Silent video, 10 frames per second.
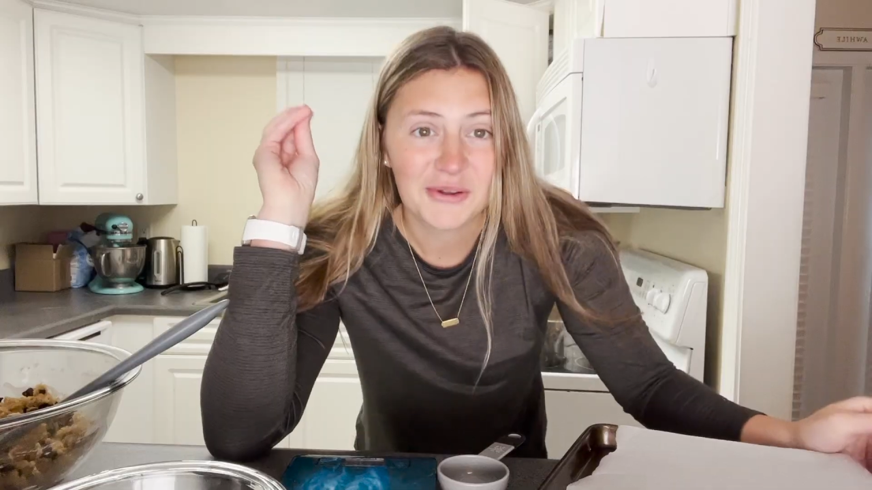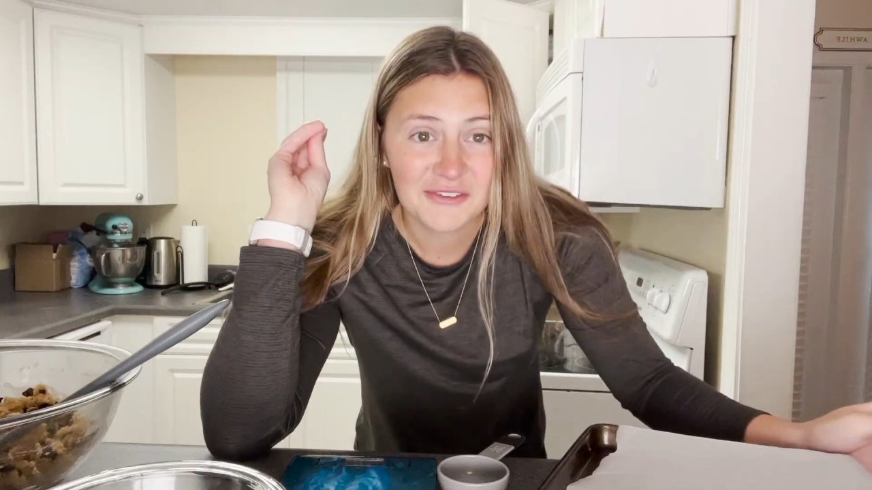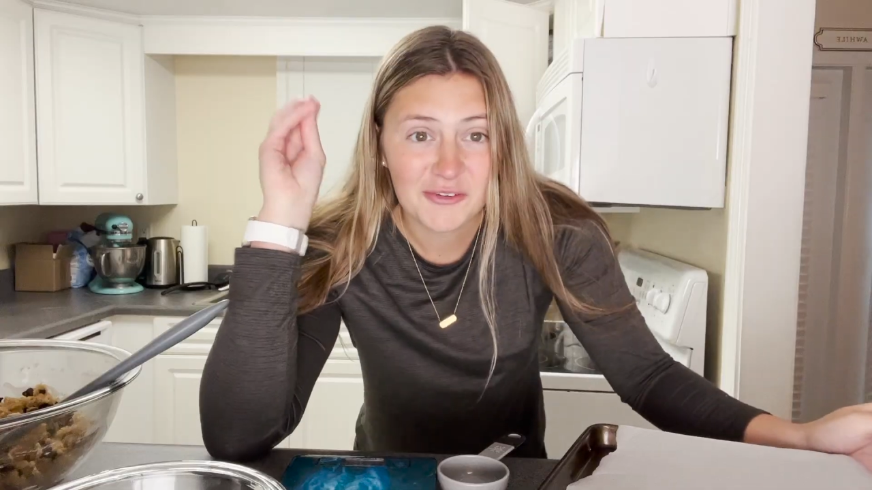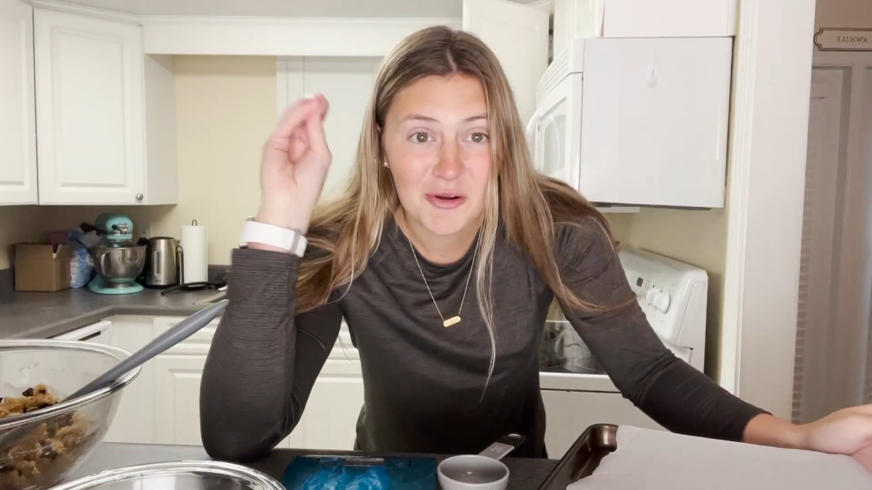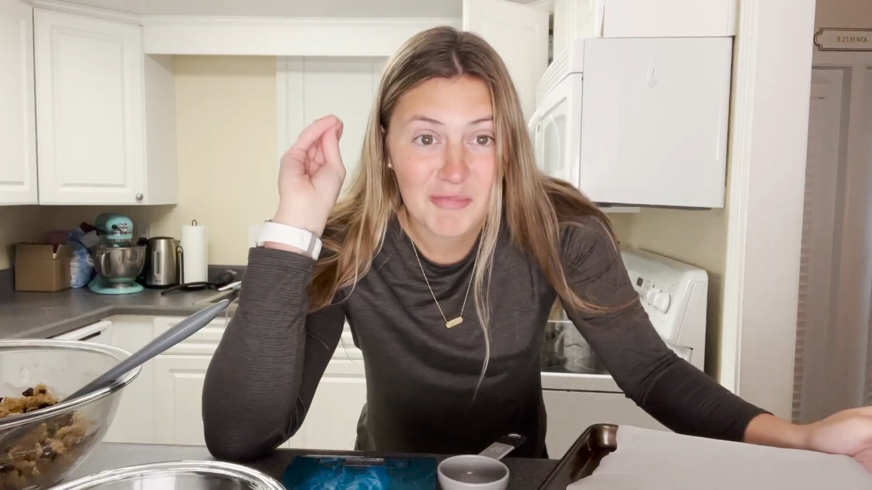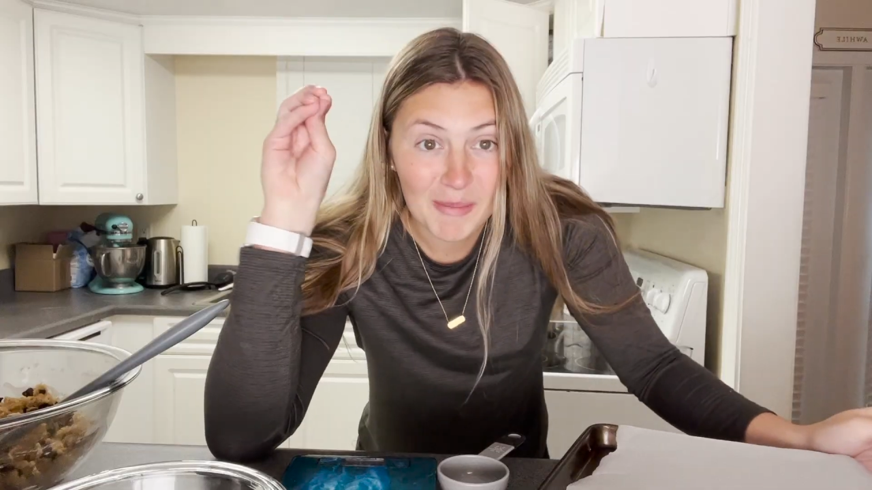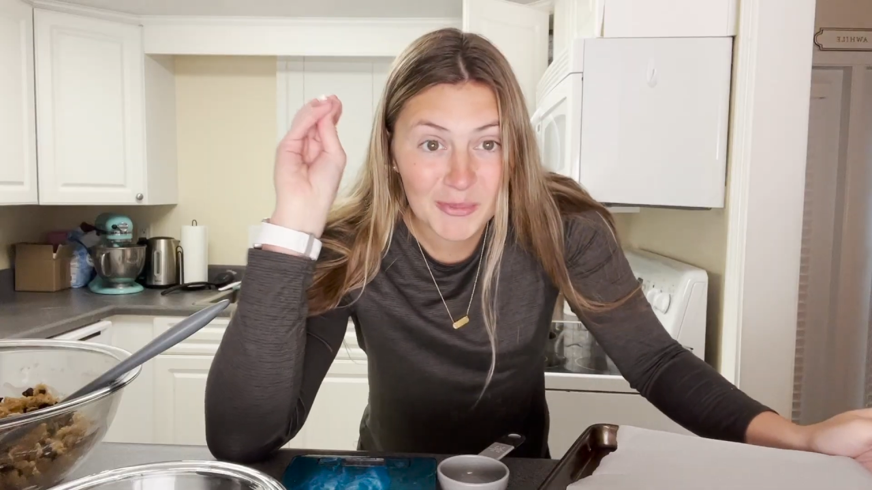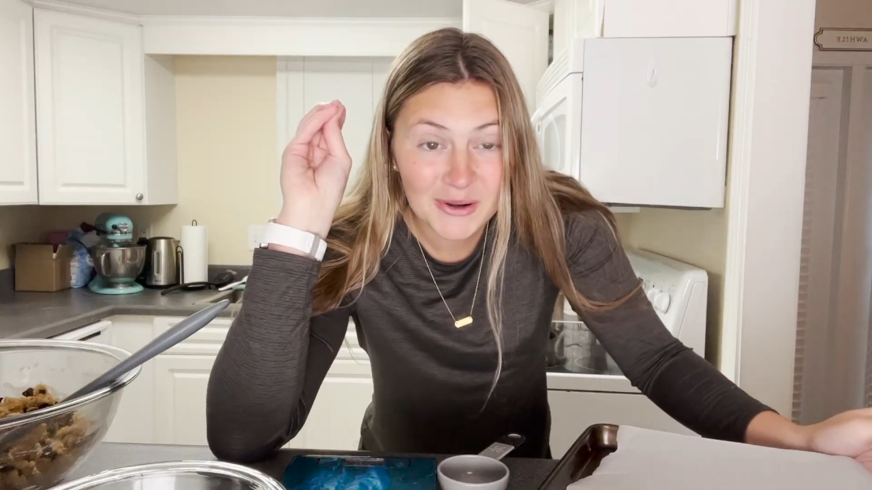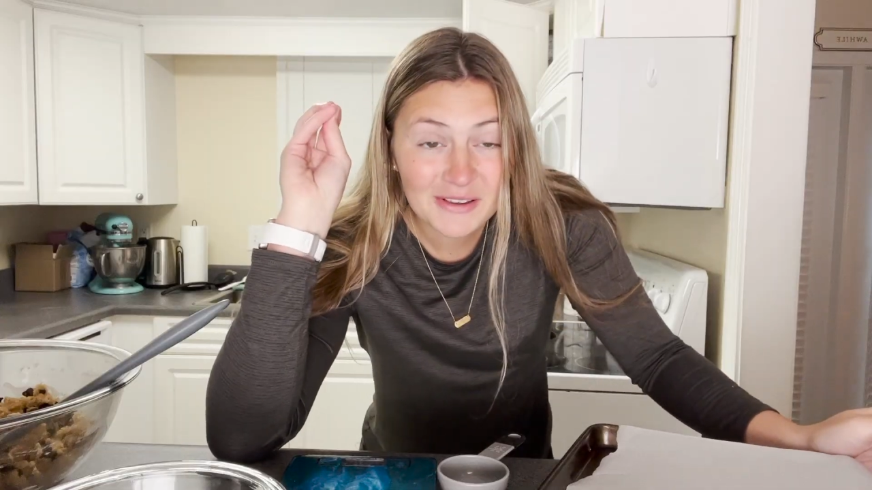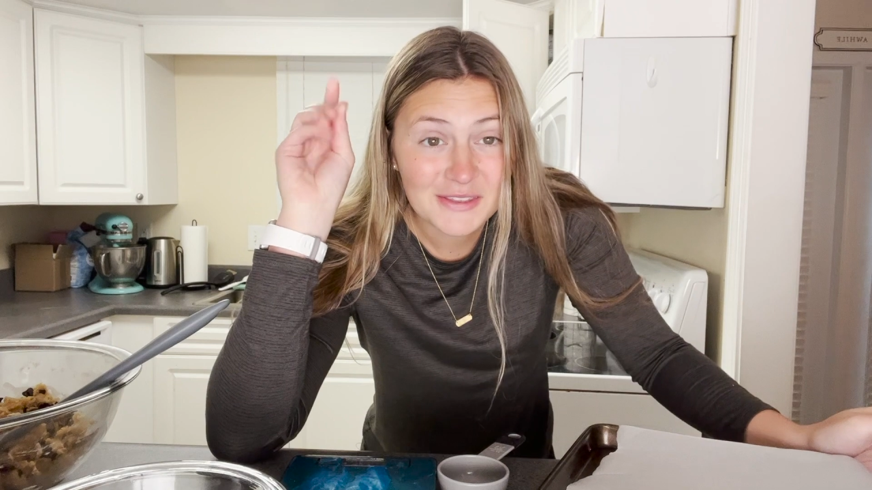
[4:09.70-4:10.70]
If you
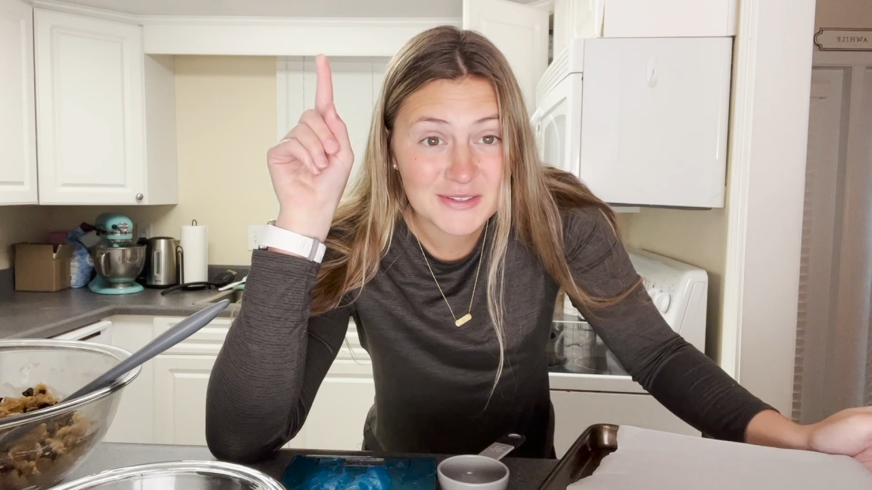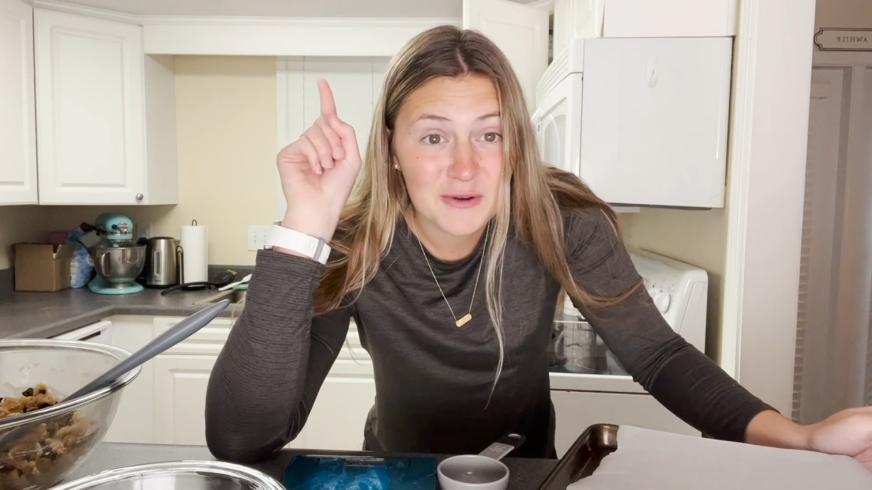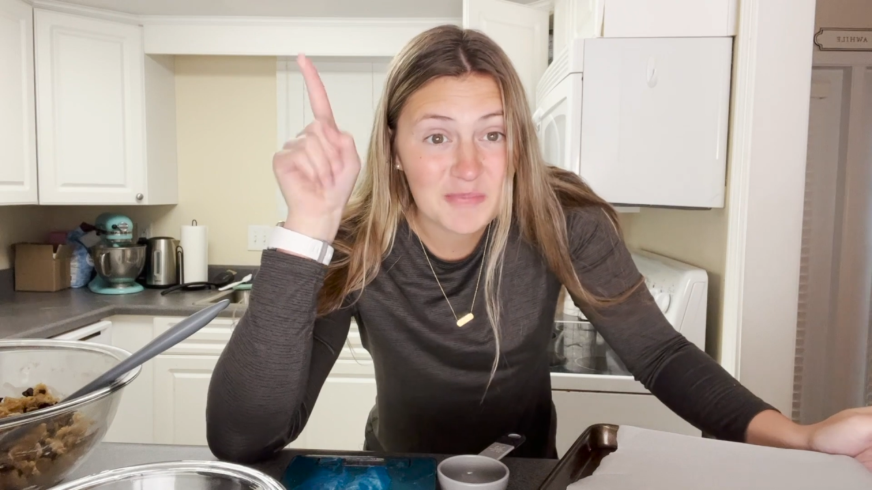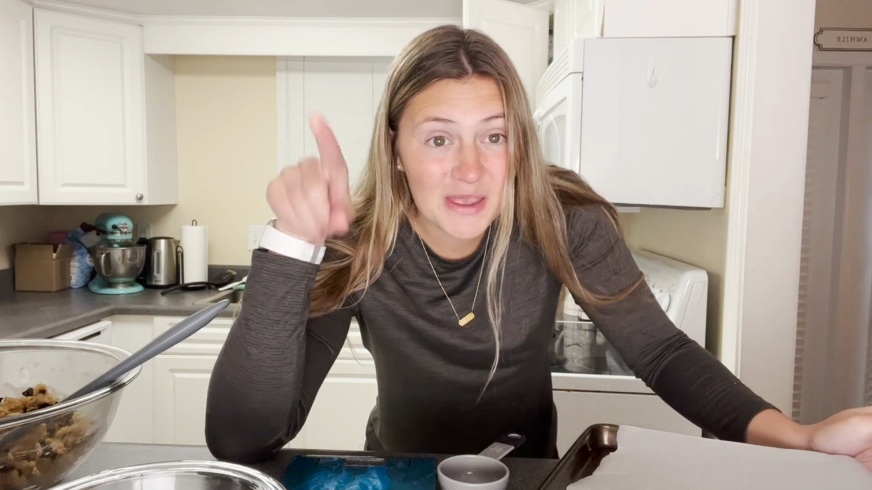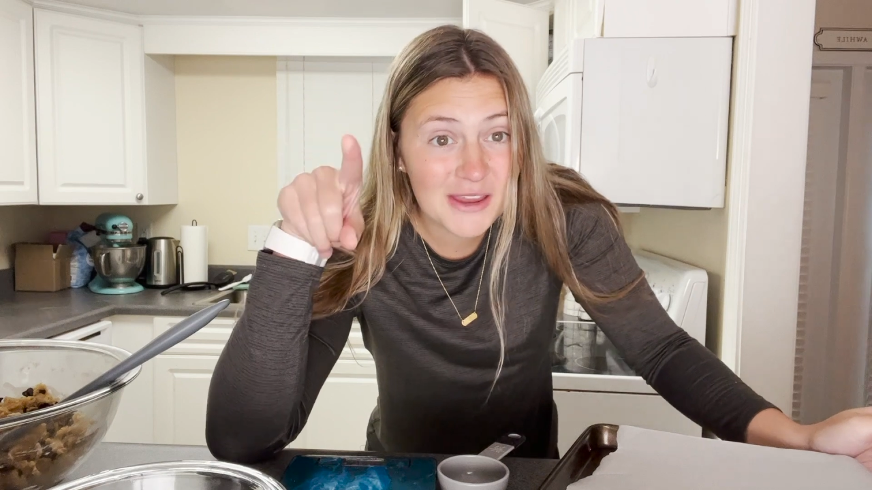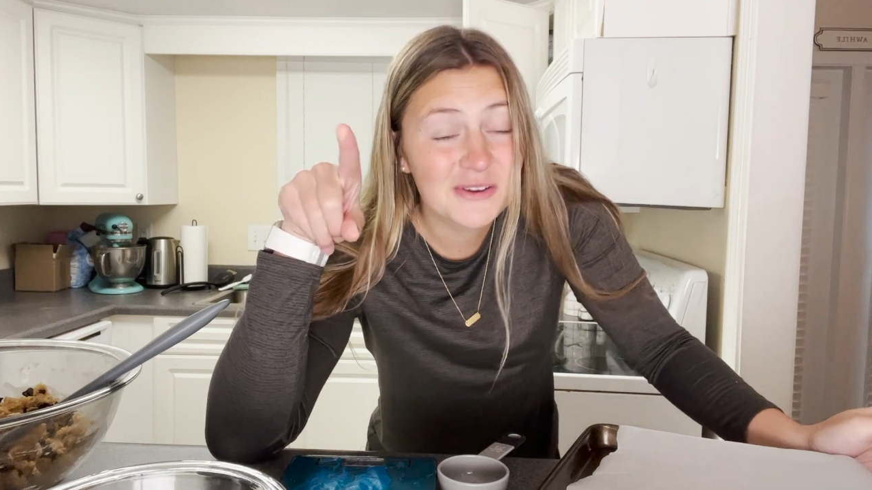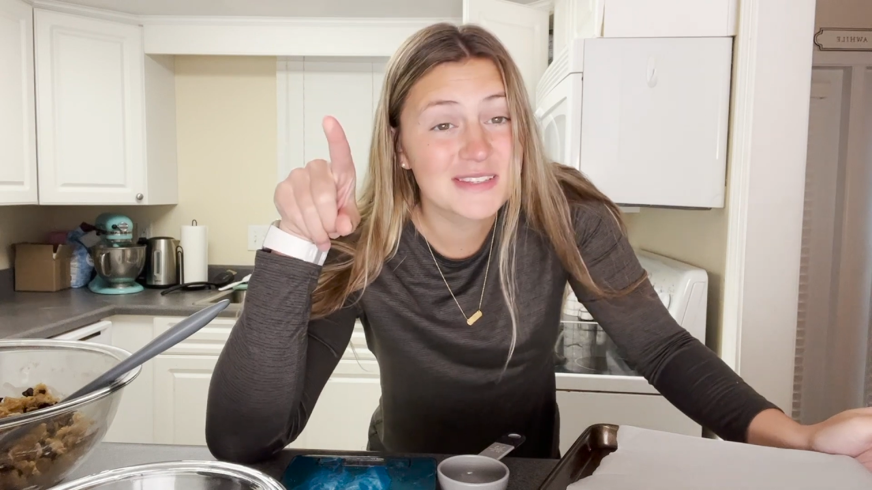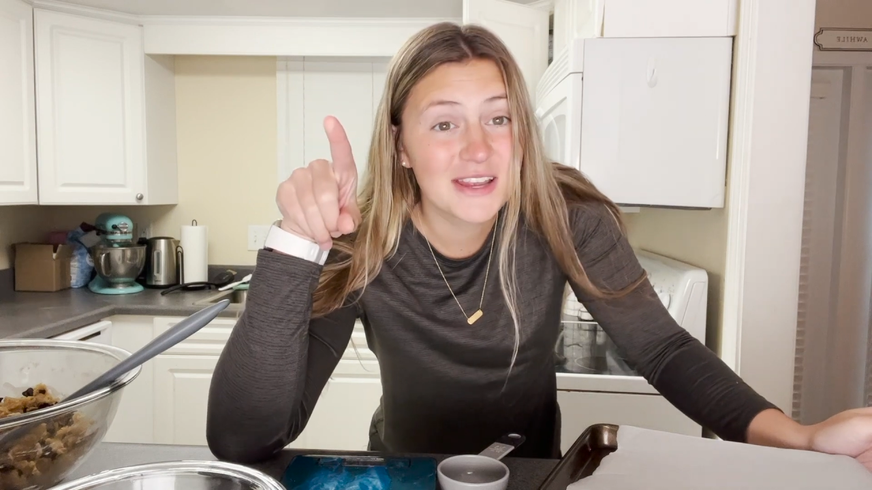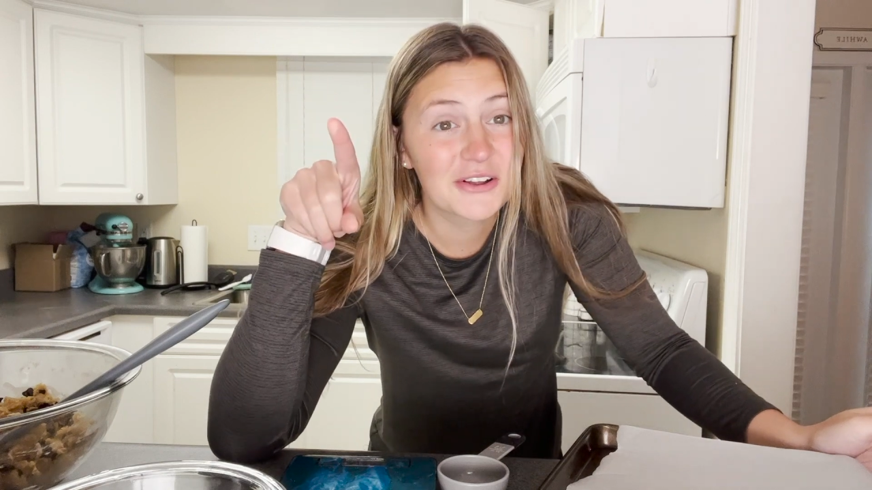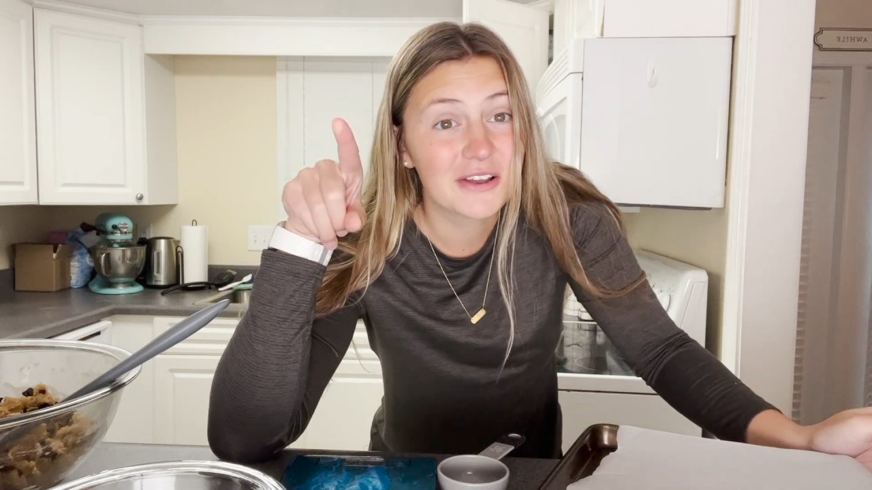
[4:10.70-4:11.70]
remember, these are bakery
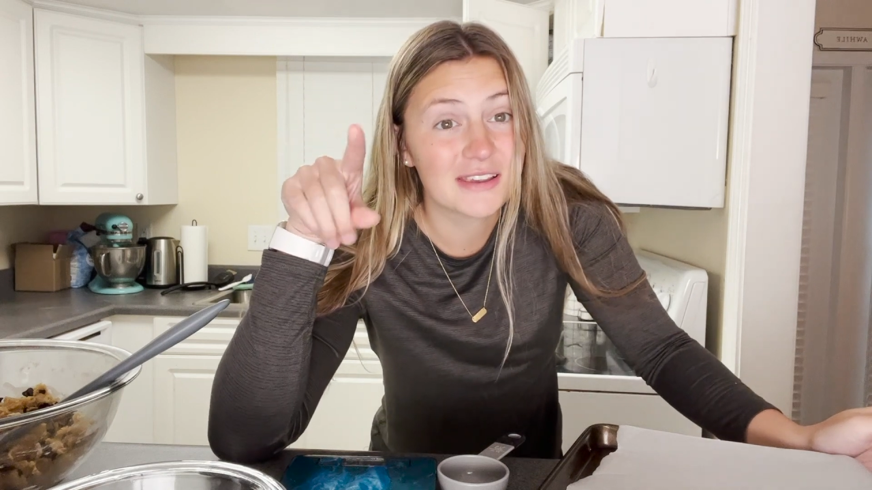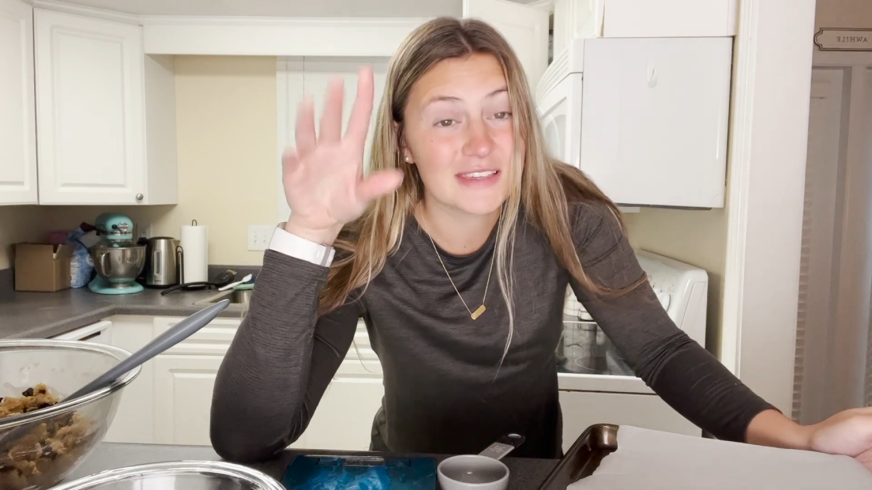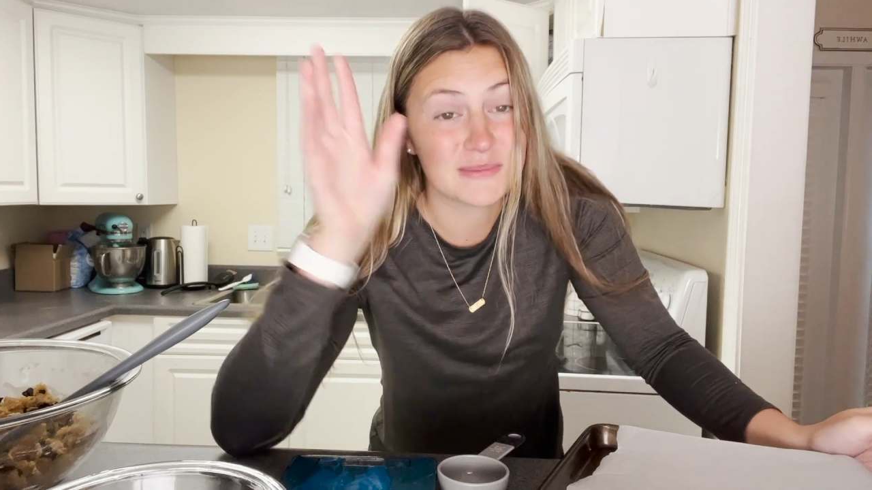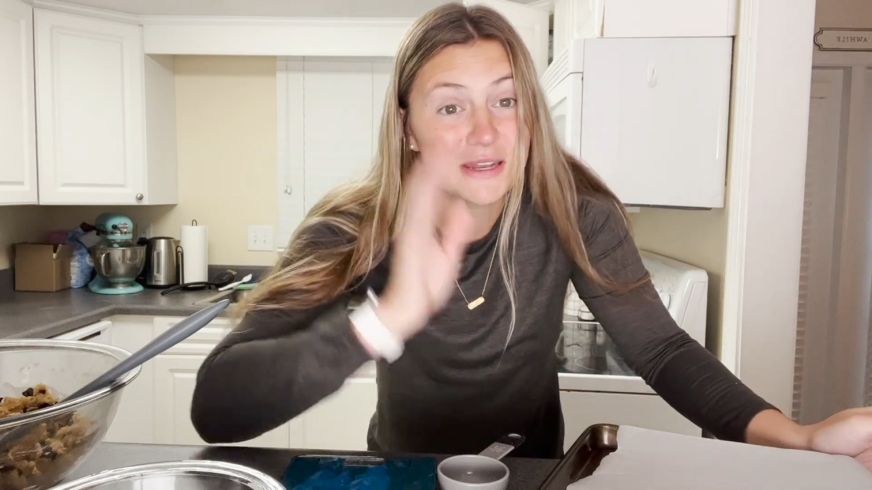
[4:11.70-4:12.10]
style cookies,